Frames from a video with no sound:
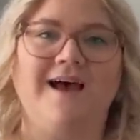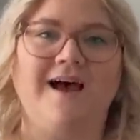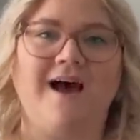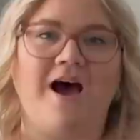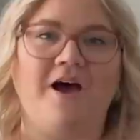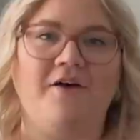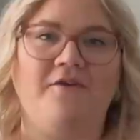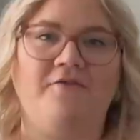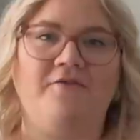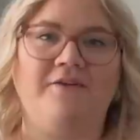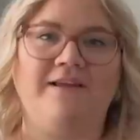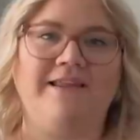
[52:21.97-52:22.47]

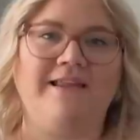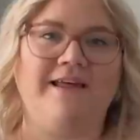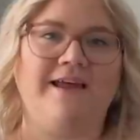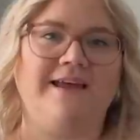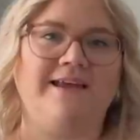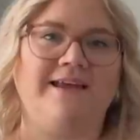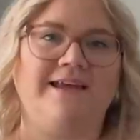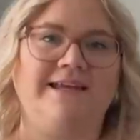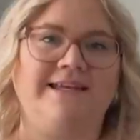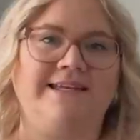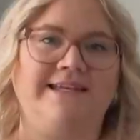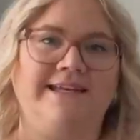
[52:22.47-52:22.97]
I feel
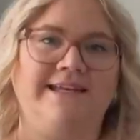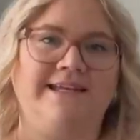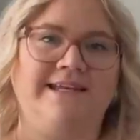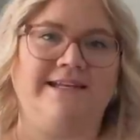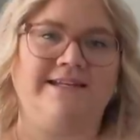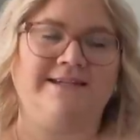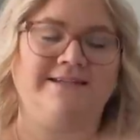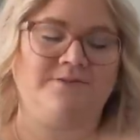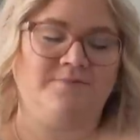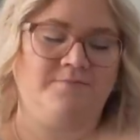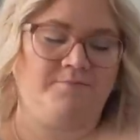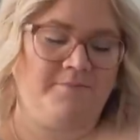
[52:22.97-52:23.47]
like it
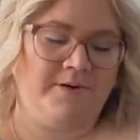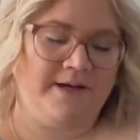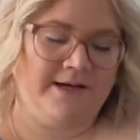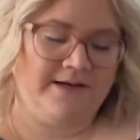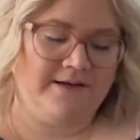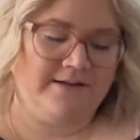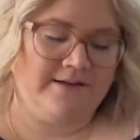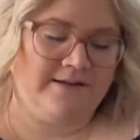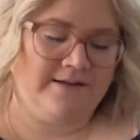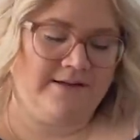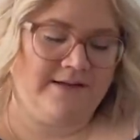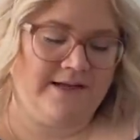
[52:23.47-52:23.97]
didn't
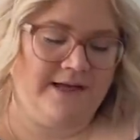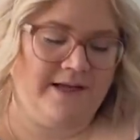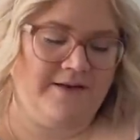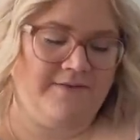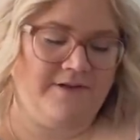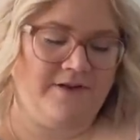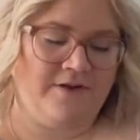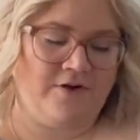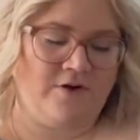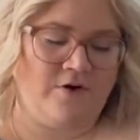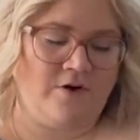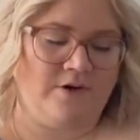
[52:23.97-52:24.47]
peel
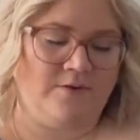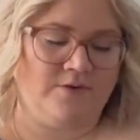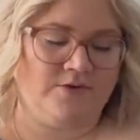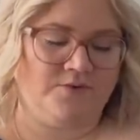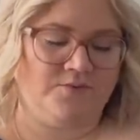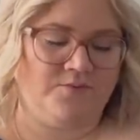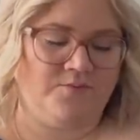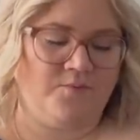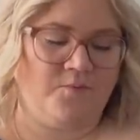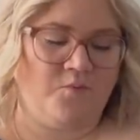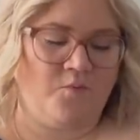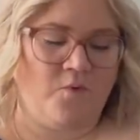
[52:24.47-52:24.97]
even though I was
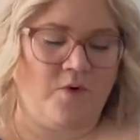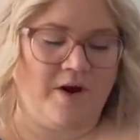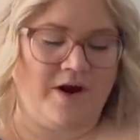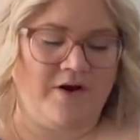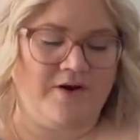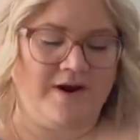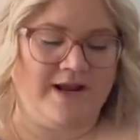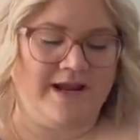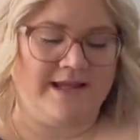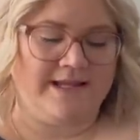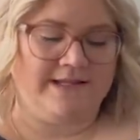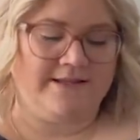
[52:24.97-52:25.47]

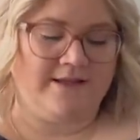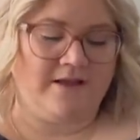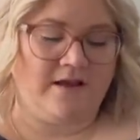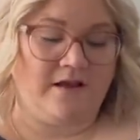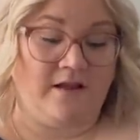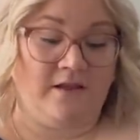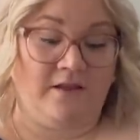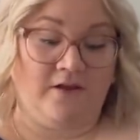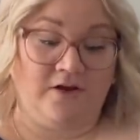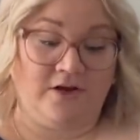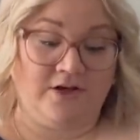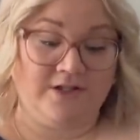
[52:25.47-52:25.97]
wearing it a
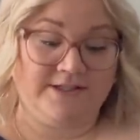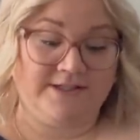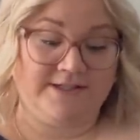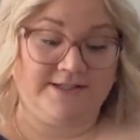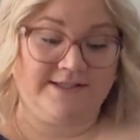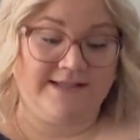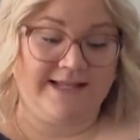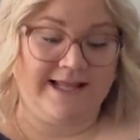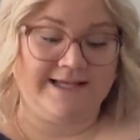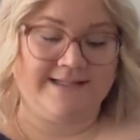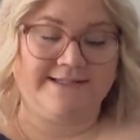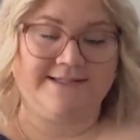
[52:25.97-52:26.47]
lot
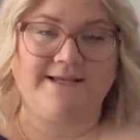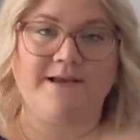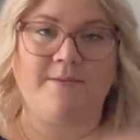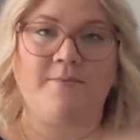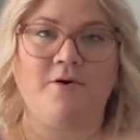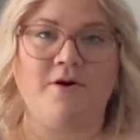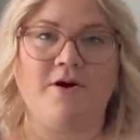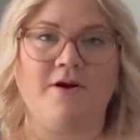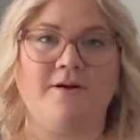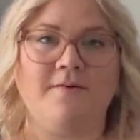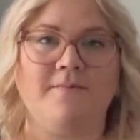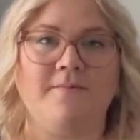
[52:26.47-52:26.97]
last
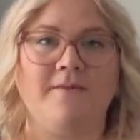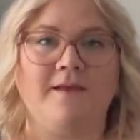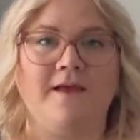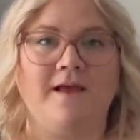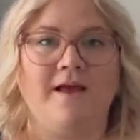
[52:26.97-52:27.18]
summer.